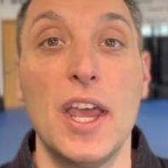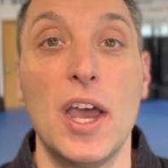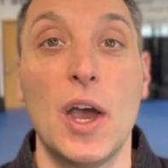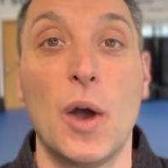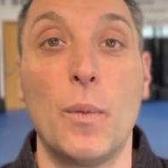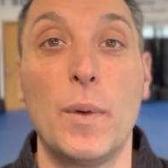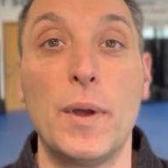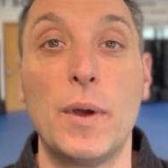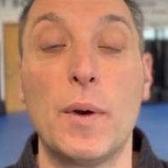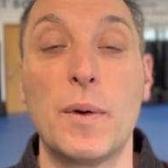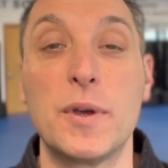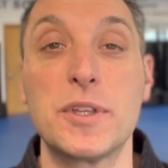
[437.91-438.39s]

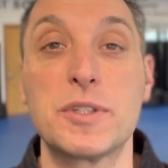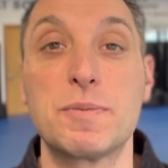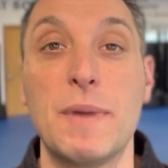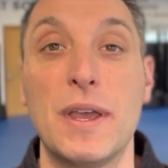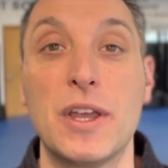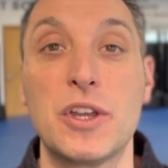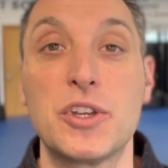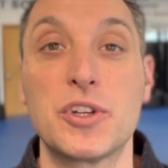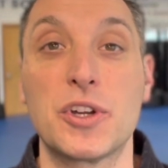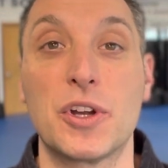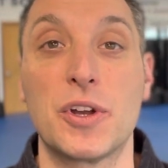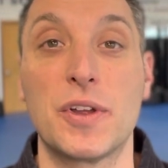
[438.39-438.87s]
We always
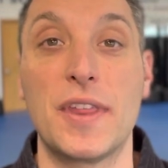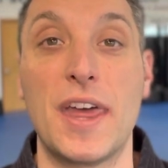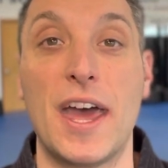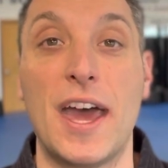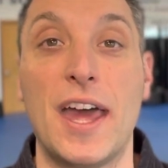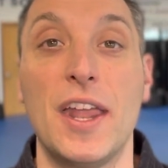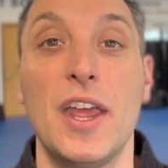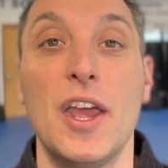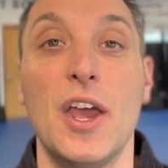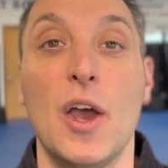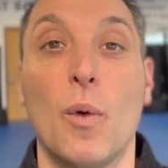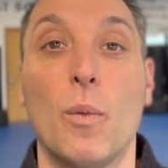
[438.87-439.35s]
make sure
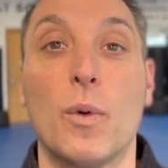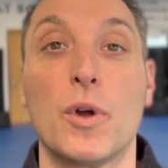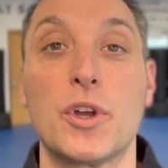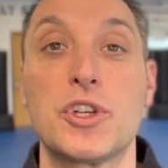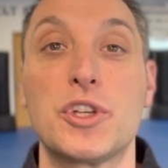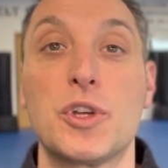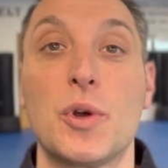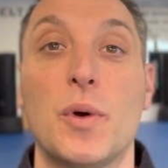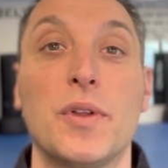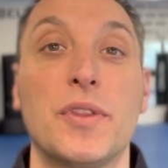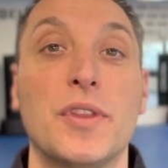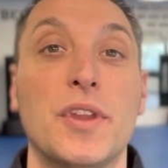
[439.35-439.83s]
that we're
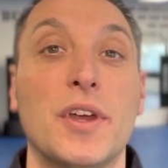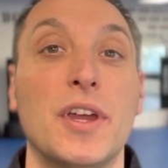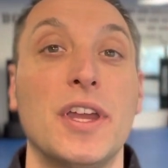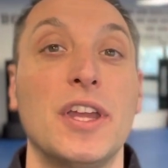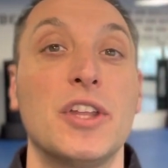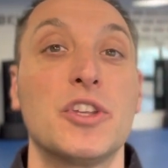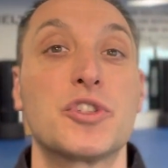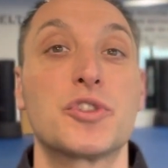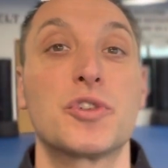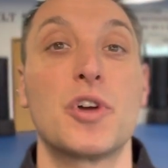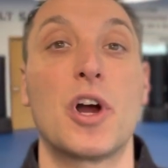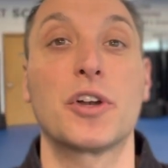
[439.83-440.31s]
showing the
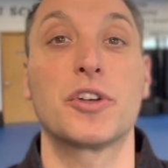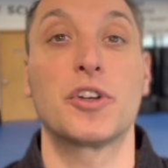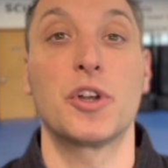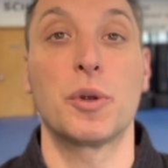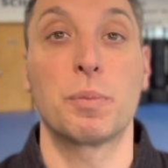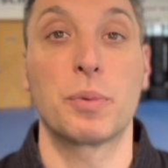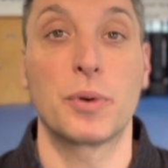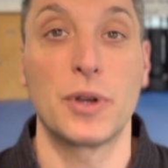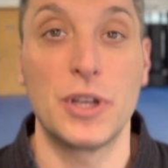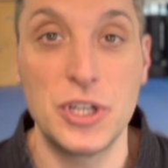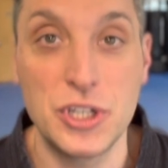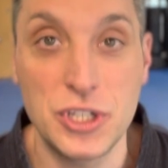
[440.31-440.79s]
instructor
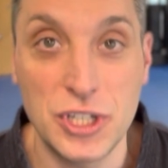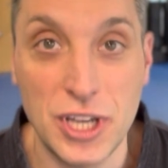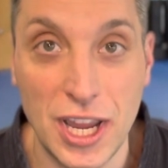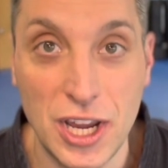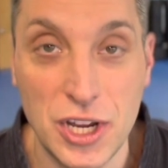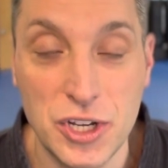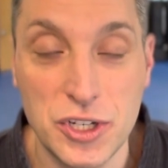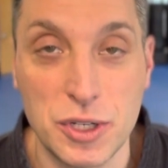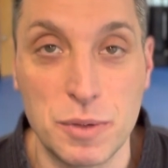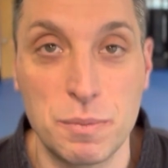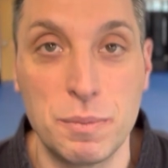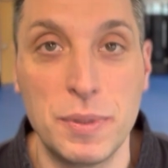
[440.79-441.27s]

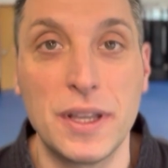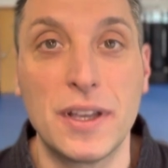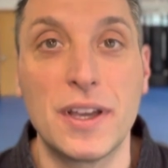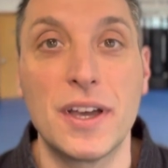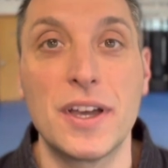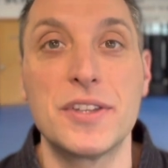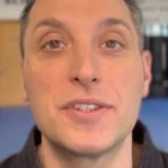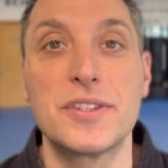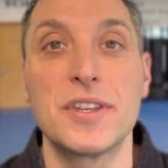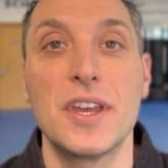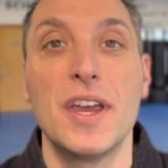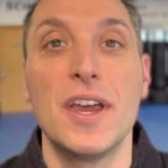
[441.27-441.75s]
appreciation
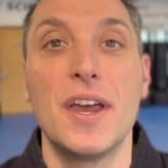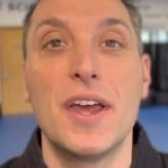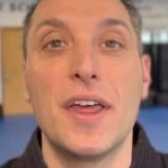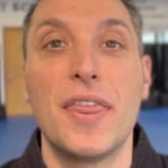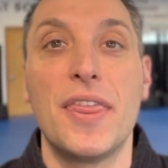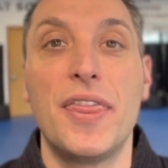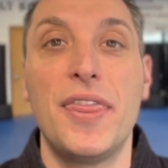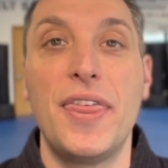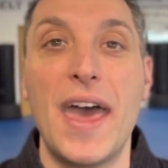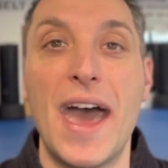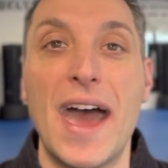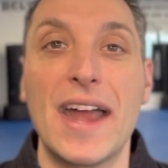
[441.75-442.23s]
because
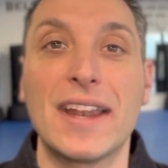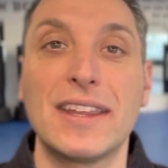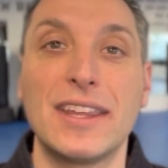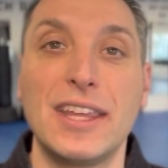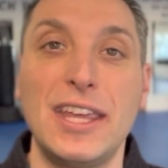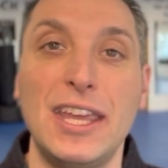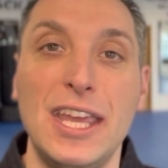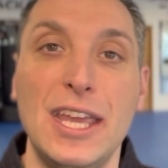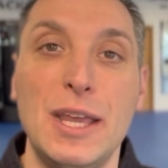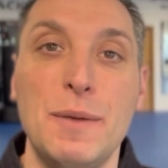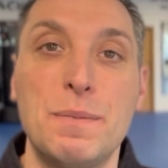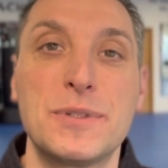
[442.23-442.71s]
that
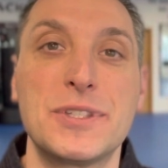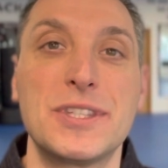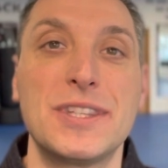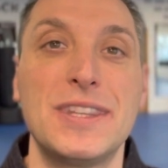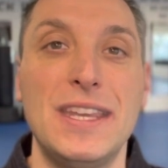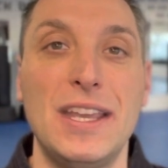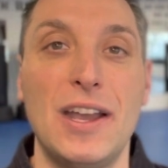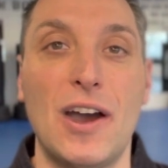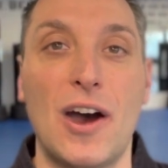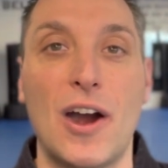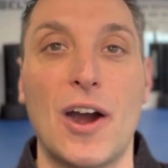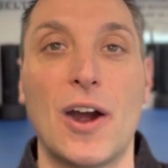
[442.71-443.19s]
keeps
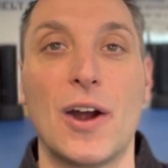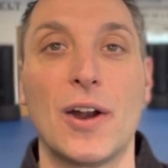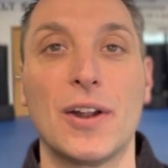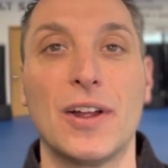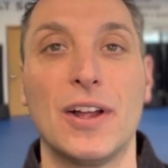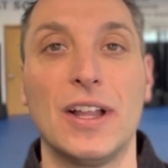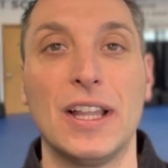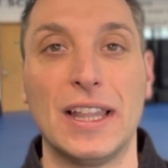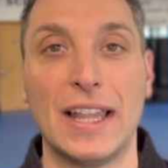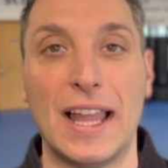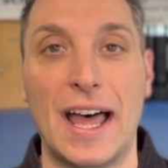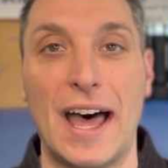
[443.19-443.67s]
the art
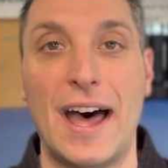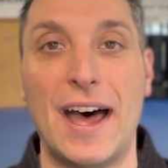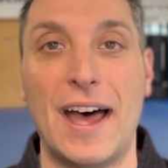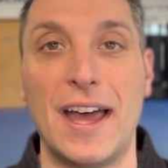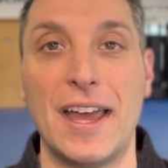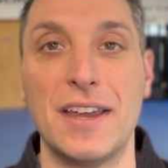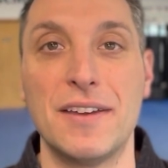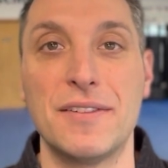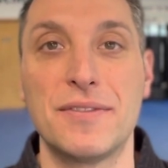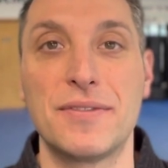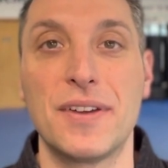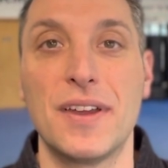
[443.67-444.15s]

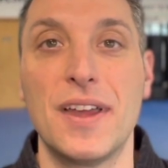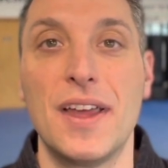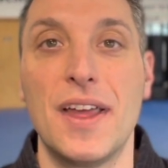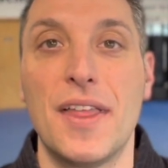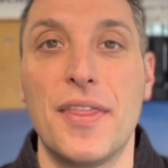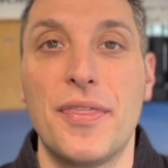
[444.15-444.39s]
alive.